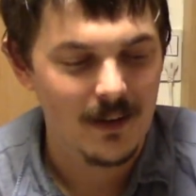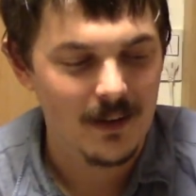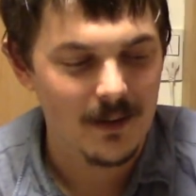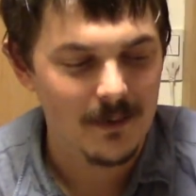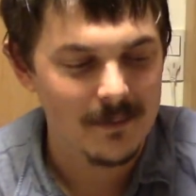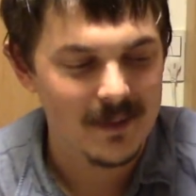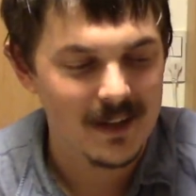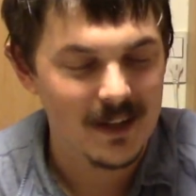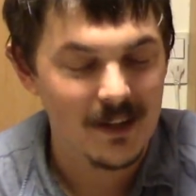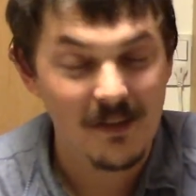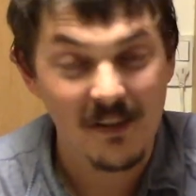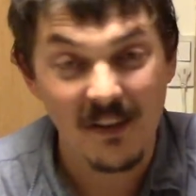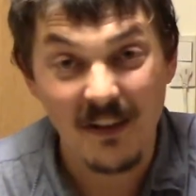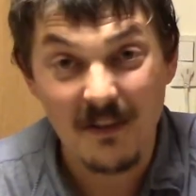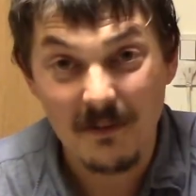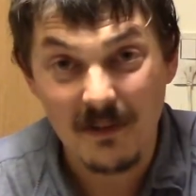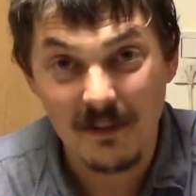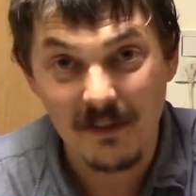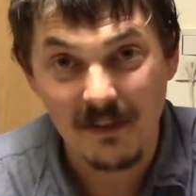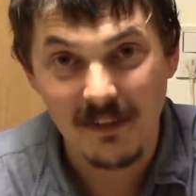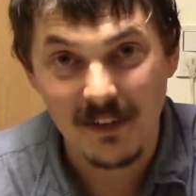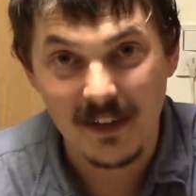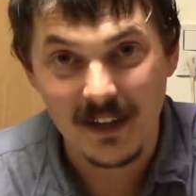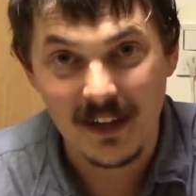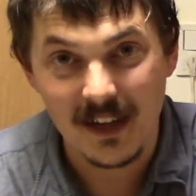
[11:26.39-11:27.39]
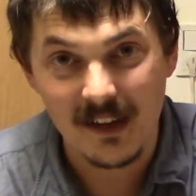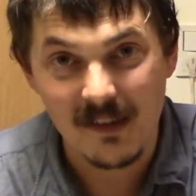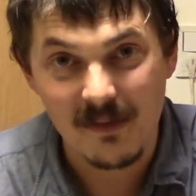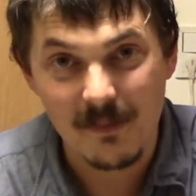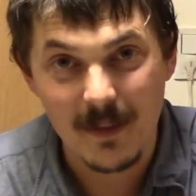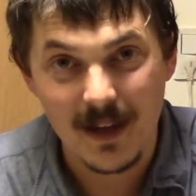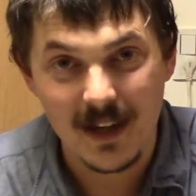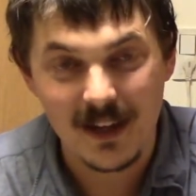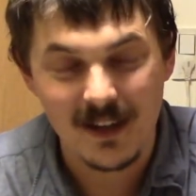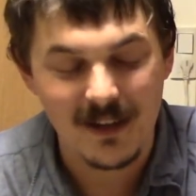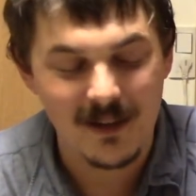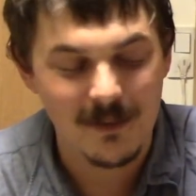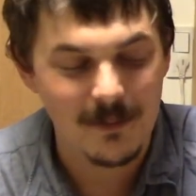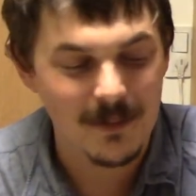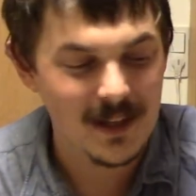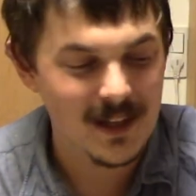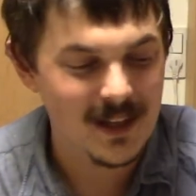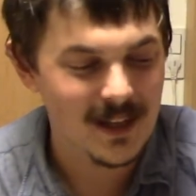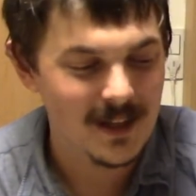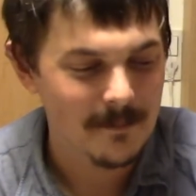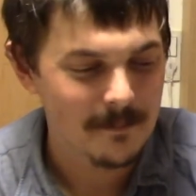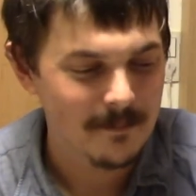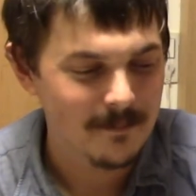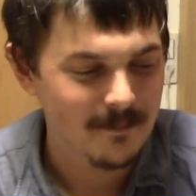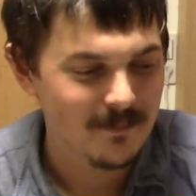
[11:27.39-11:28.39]
It's almost like it's meant to
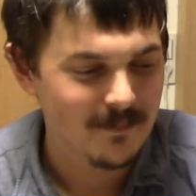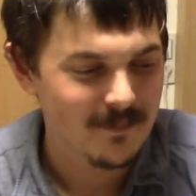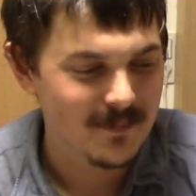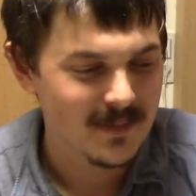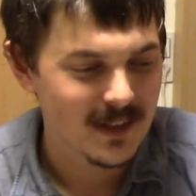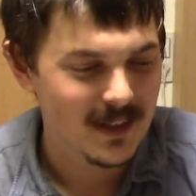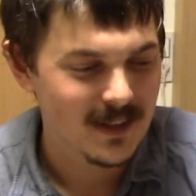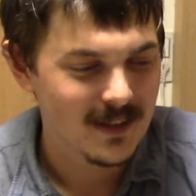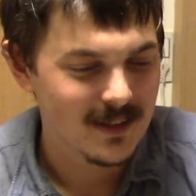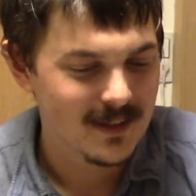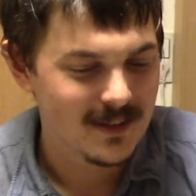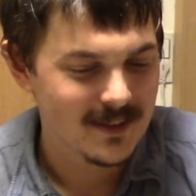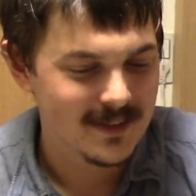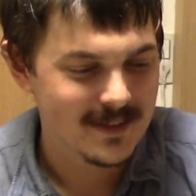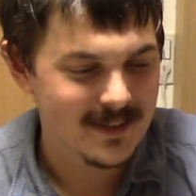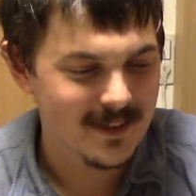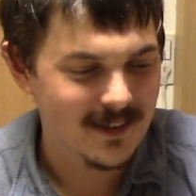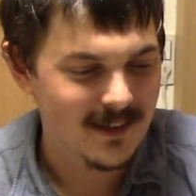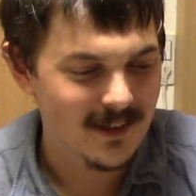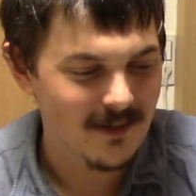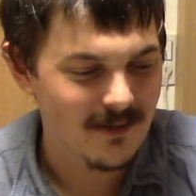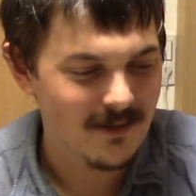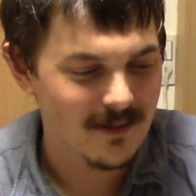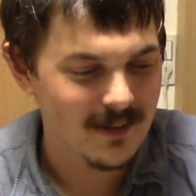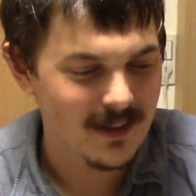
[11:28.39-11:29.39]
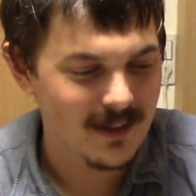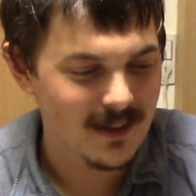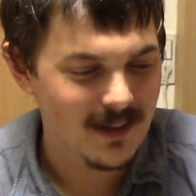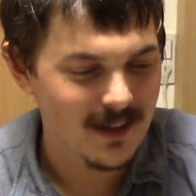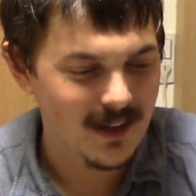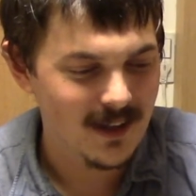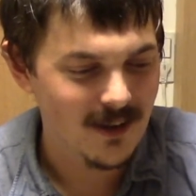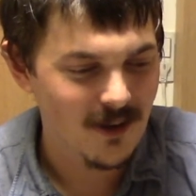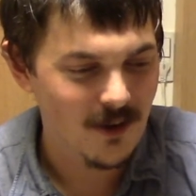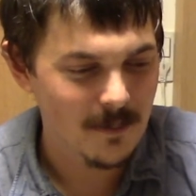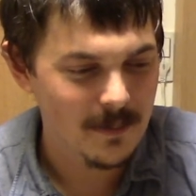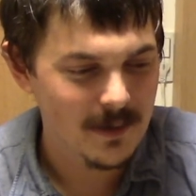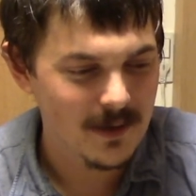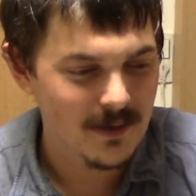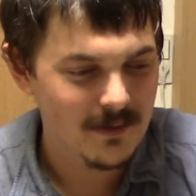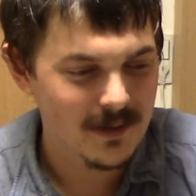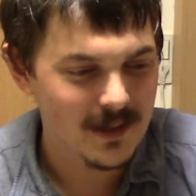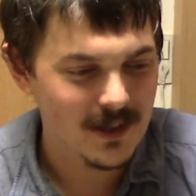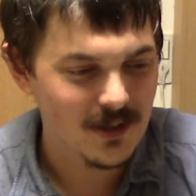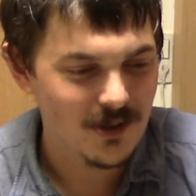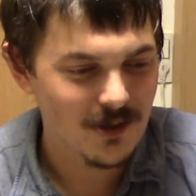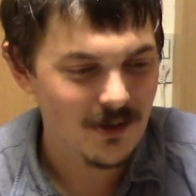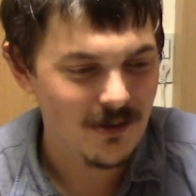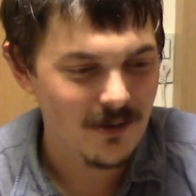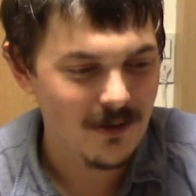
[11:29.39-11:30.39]
be. So I hope you
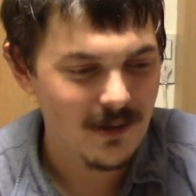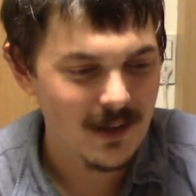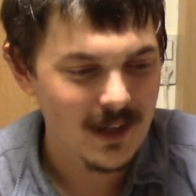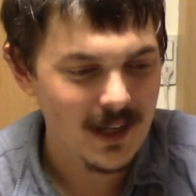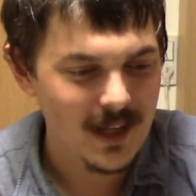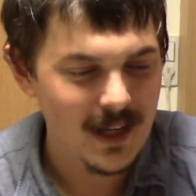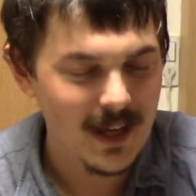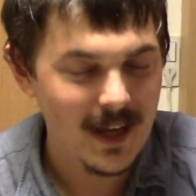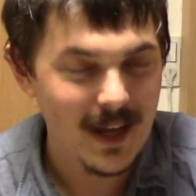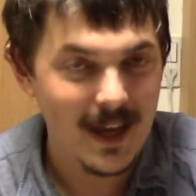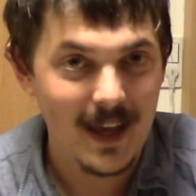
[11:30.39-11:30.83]
enjoy,